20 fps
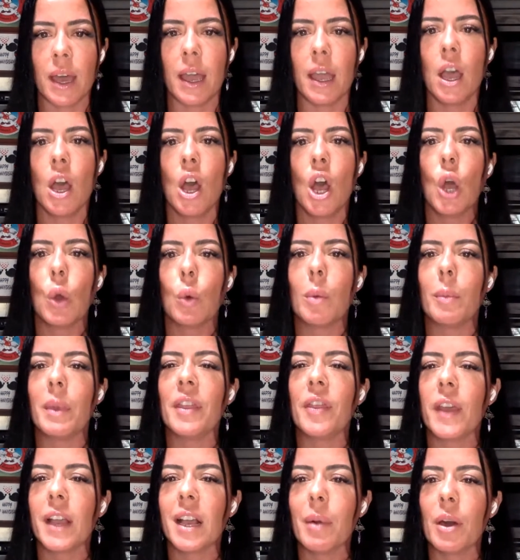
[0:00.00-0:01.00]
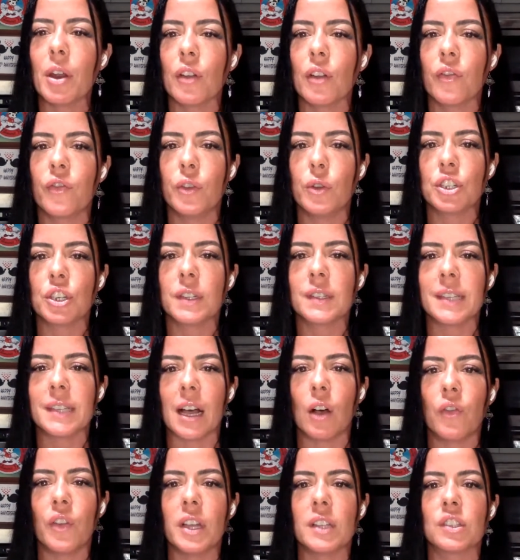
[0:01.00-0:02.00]
Okay. When we think about our future
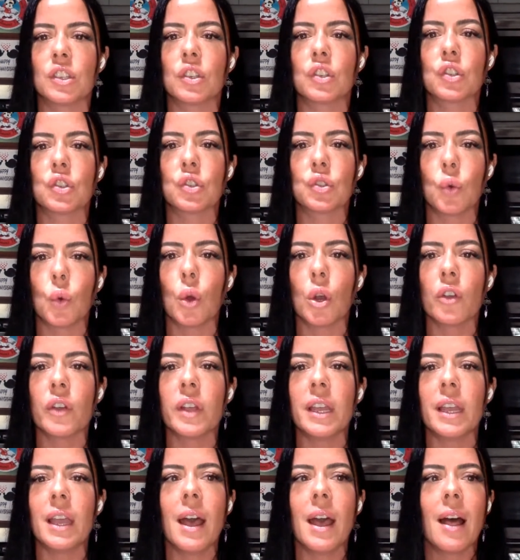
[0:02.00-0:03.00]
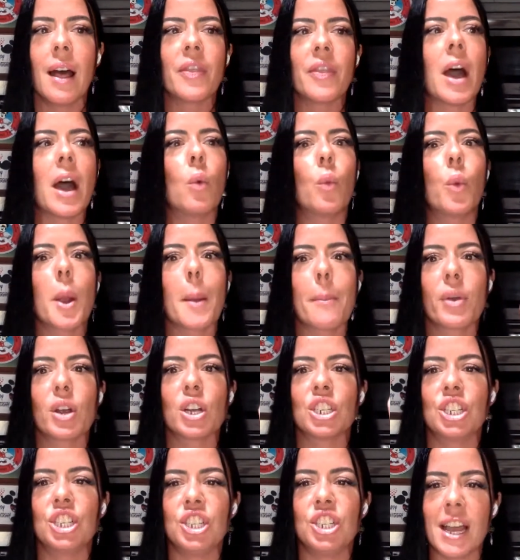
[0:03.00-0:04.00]
self, it's a story that we're
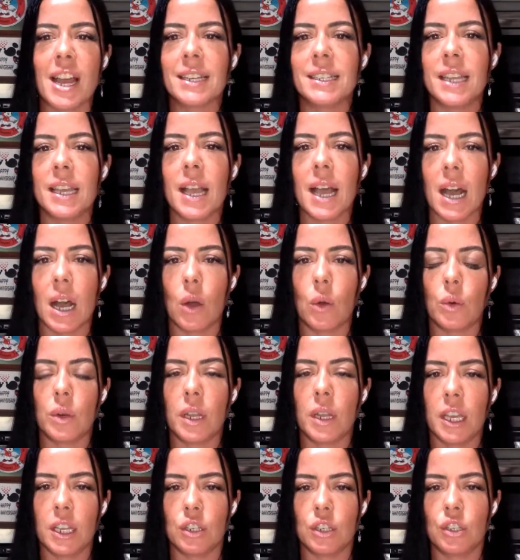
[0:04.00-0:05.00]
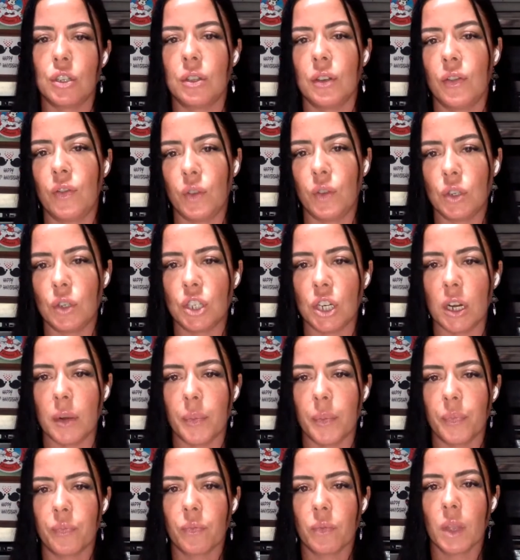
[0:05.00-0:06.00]
projecting out into the
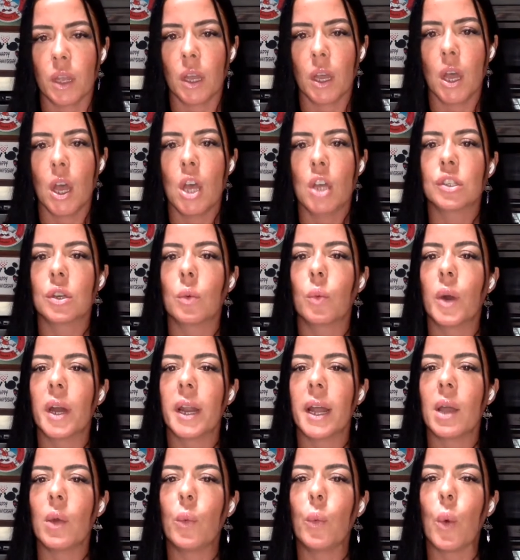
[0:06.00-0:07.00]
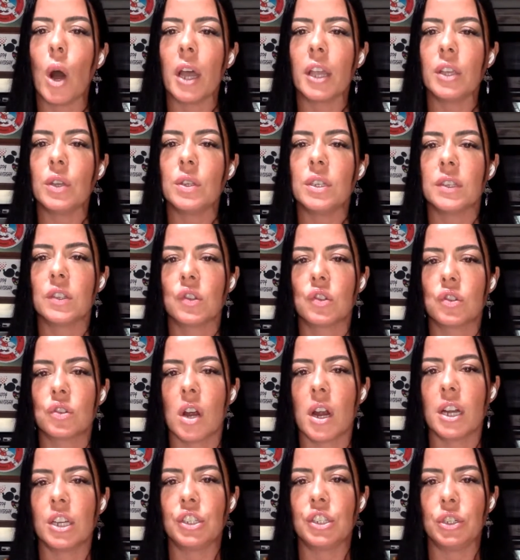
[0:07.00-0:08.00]
future. So, what I want you to
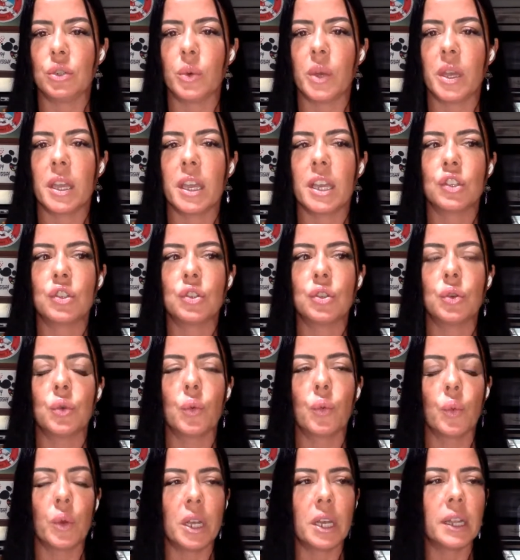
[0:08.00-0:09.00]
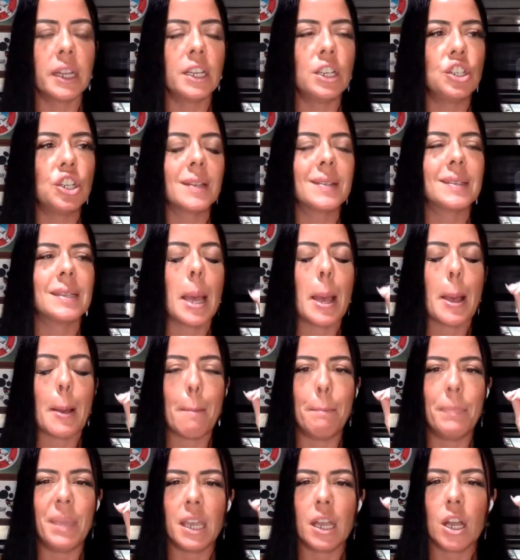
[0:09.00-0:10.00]
start doing is to really just
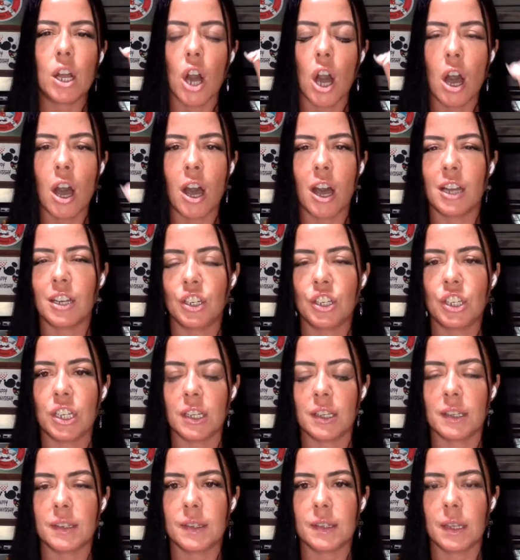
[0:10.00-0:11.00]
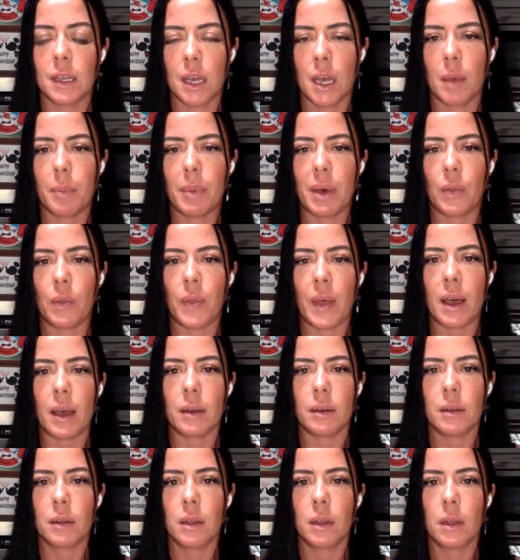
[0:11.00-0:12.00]
be conscious about
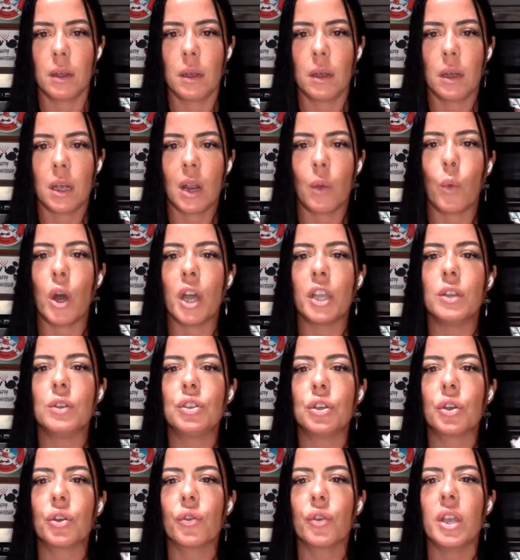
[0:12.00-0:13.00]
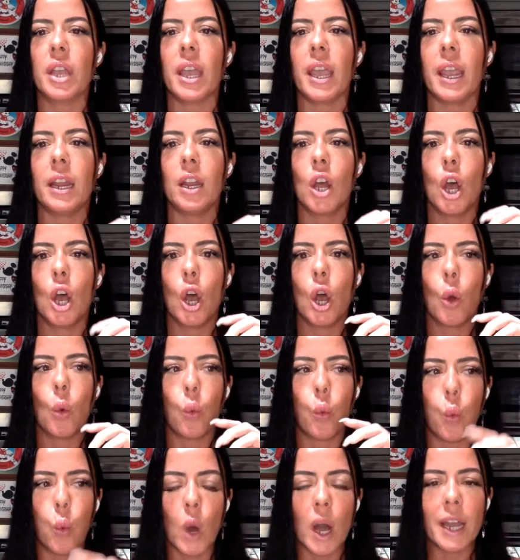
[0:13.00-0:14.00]
that. I want you to create
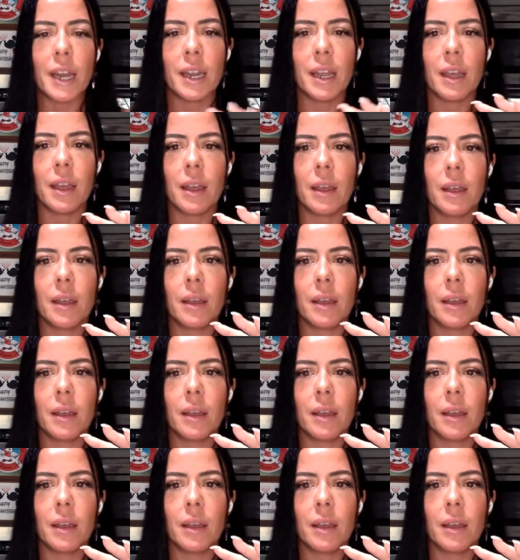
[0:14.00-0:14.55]
what